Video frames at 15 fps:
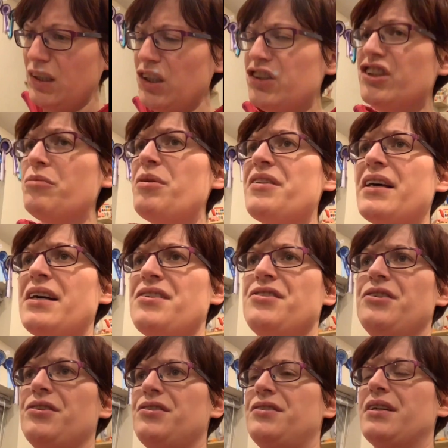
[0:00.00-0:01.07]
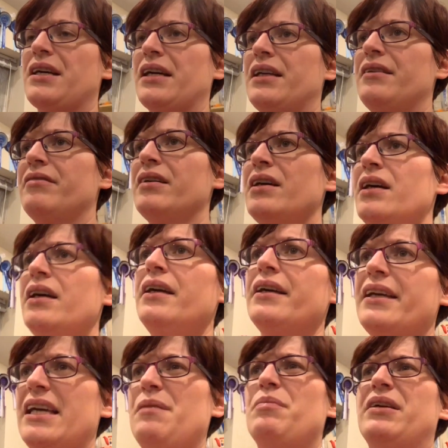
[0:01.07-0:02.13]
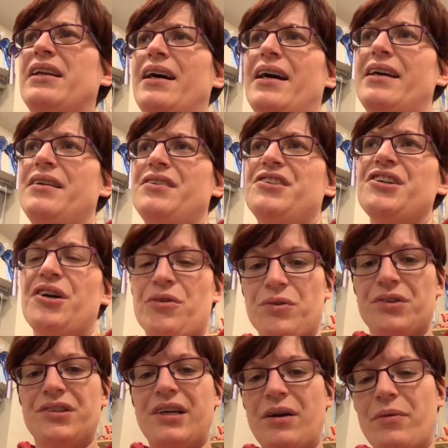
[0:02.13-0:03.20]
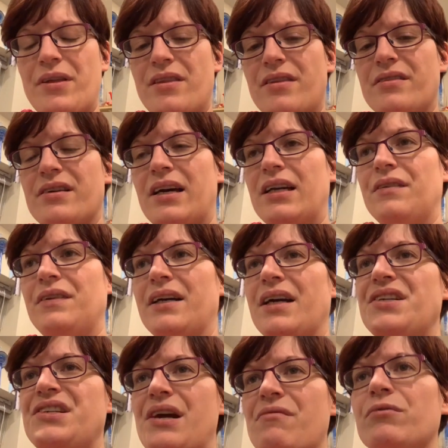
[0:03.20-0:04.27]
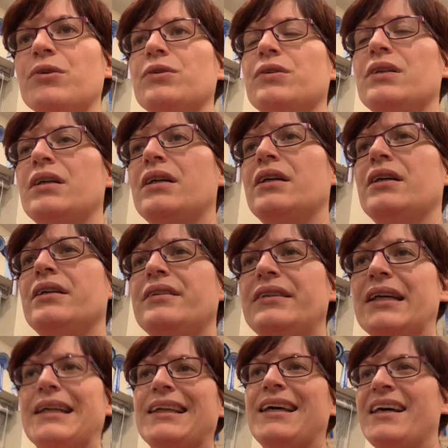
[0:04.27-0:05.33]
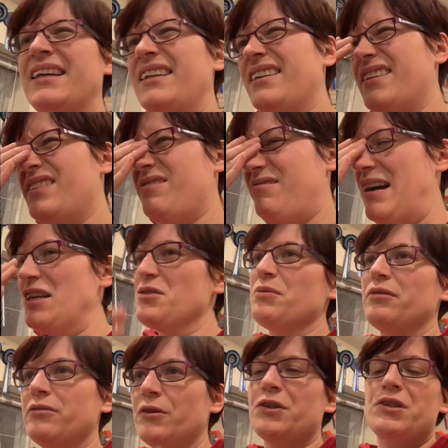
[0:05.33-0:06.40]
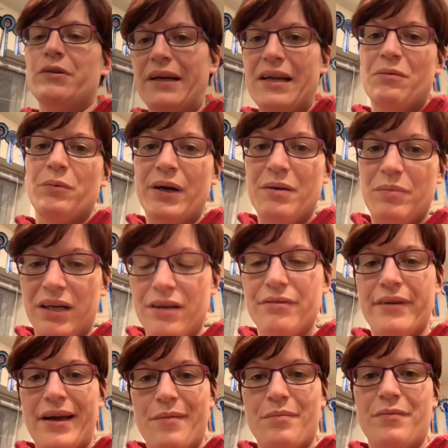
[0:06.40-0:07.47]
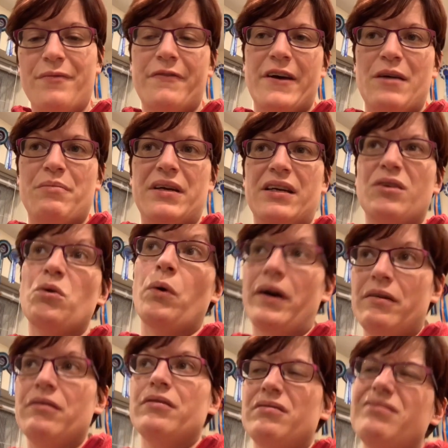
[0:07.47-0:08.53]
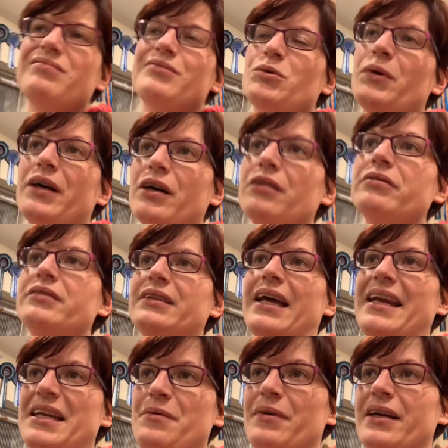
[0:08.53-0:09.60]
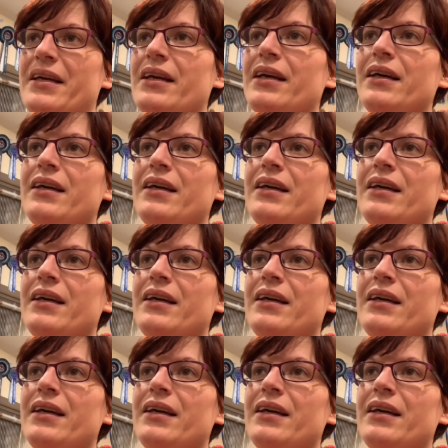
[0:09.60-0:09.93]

Some of that's just to kind of keep an eye and check whether there's kind of like a general decline, because rats will fluctuate in weight by a fair bit quite often anyway,